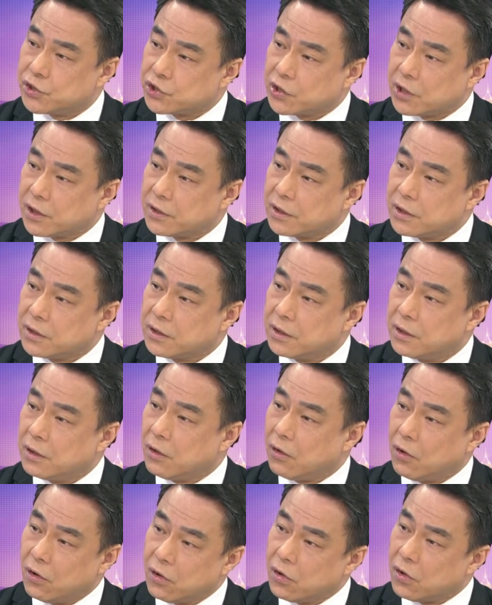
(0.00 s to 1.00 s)
each other.
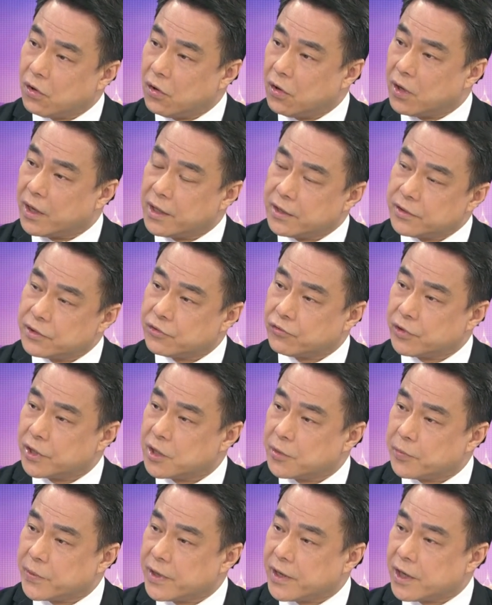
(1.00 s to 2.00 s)
Hong Kong and the
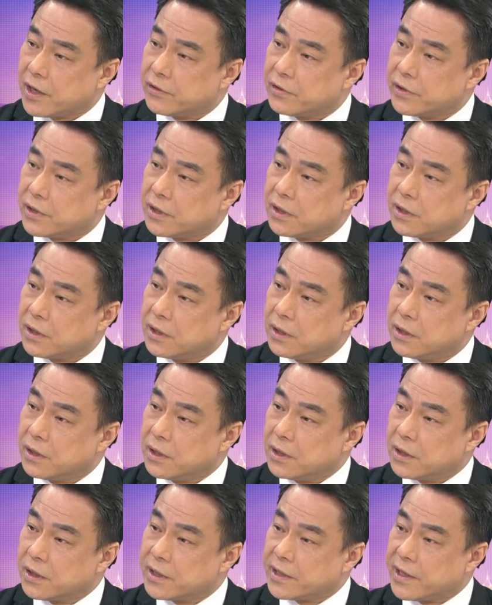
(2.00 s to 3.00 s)
Greater Bay Area
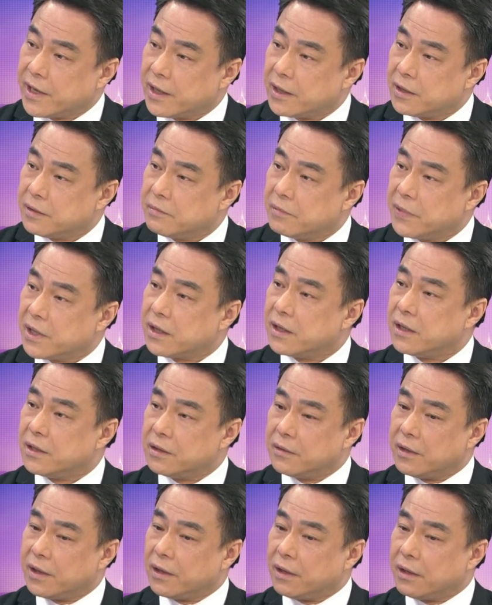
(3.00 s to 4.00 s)
can
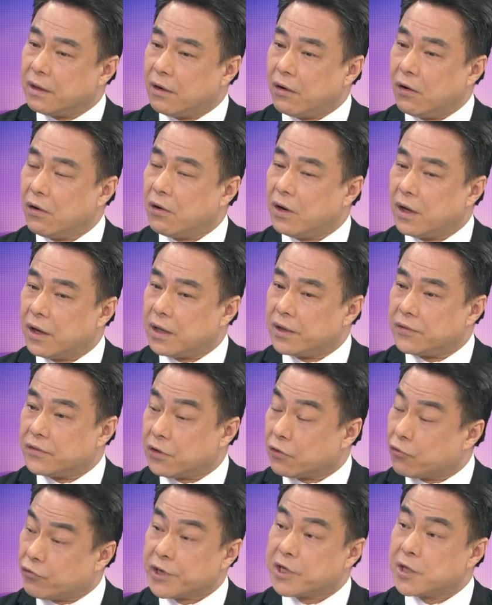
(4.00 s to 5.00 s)
make uh, uh,
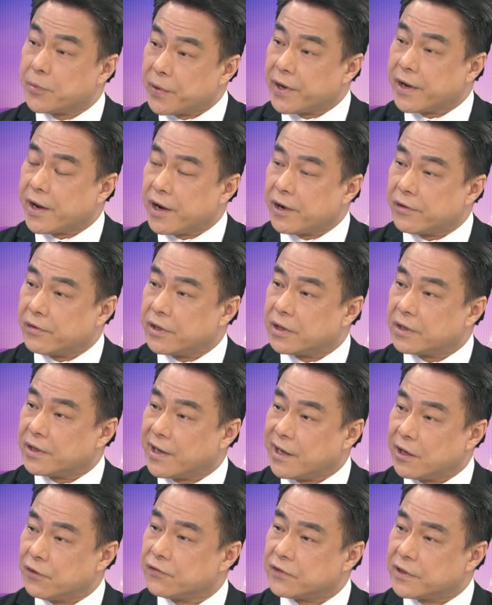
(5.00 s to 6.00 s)
the Greater Bay Area, the
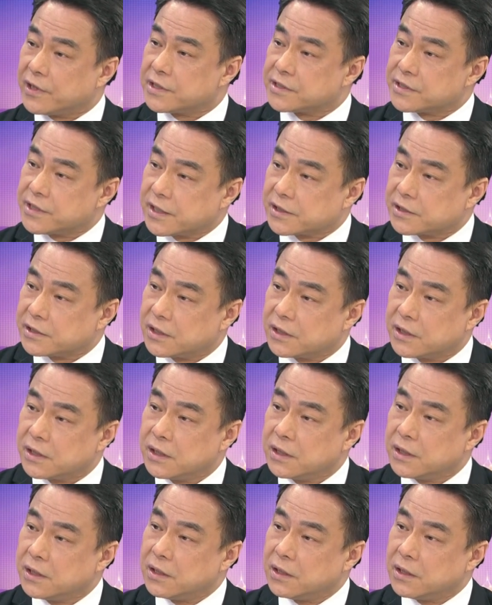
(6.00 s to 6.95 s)
healthcare sector,